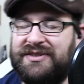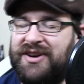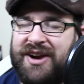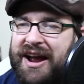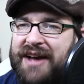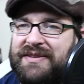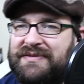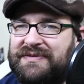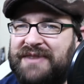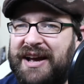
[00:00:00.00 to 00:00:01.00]
And I
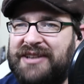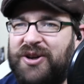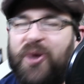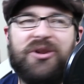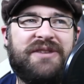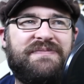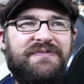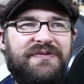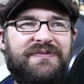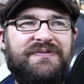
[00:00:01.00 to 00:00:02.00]
don't remember if I
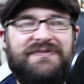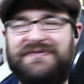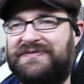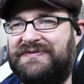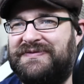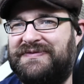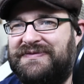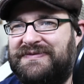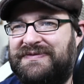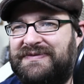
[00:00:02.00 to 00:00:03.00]
ever saw that match
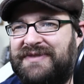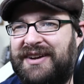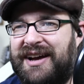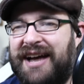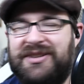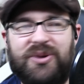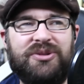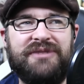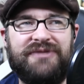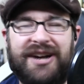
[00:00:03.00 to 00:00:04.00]
or not. I totally
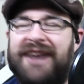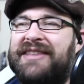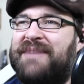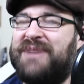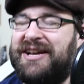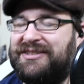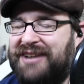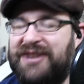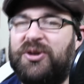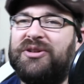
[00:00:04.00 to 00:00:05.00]
forgot that match. I
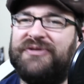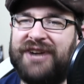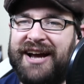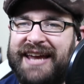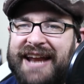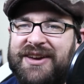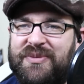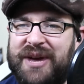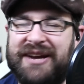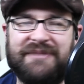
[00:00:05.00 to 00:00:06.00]
totally forgot Kenny
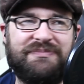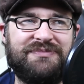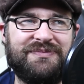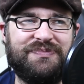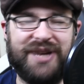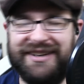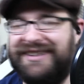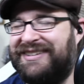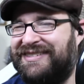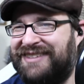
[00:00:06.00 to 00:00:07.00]
Omega
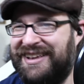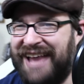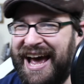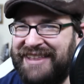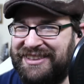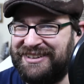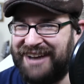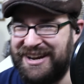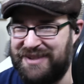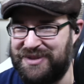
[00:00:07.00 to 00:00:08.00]
had the
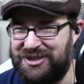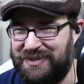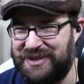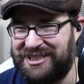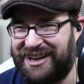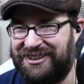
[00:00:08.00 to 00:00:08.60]
IWGP title.